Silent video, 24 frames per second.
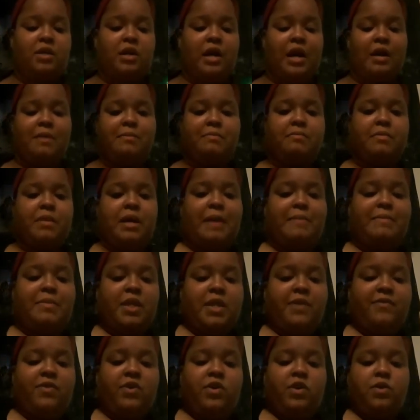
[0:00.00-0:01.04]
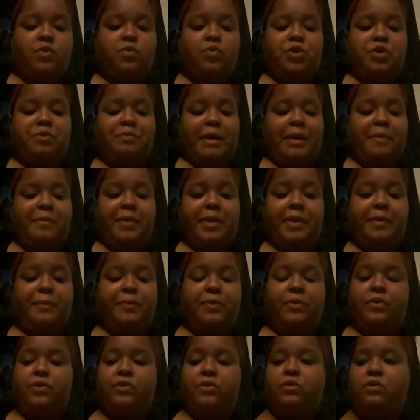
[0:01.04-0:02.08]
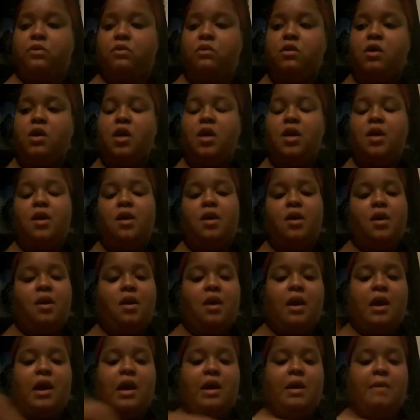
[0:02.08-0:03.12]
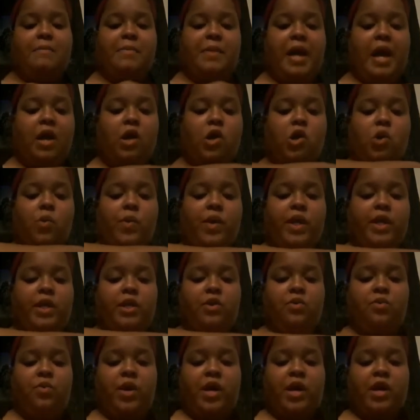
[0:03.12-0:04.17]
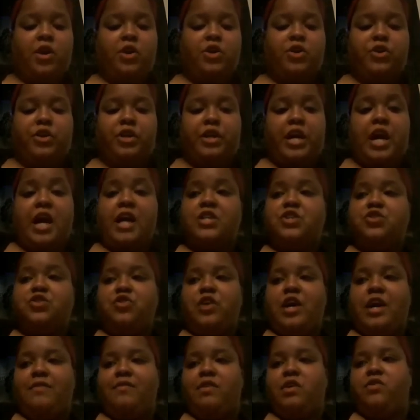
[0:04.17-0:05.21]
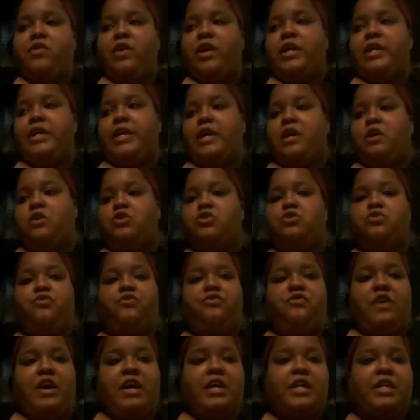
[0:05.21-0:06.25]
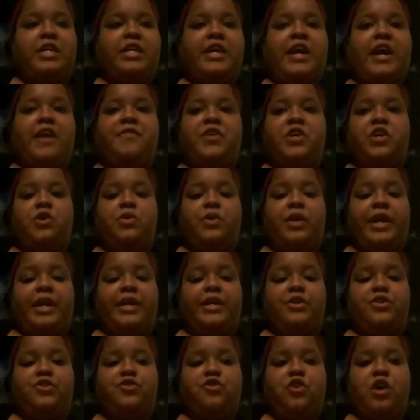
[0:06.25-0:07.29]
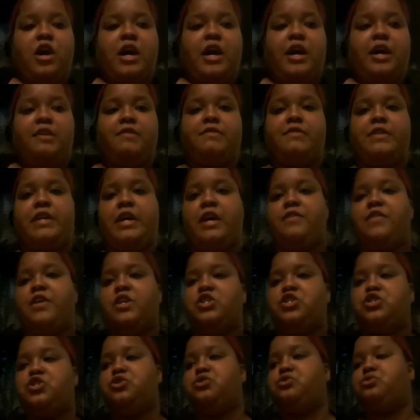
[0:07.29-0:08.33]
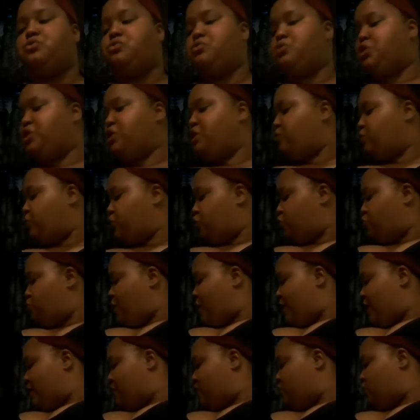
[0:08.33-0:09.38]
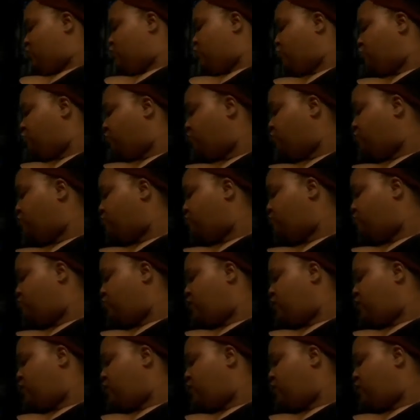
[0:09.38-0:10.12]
I'm living with my people. I'm not going anywhere. You're not driving right now. You finally got the okay to drive now that you did what you had to do.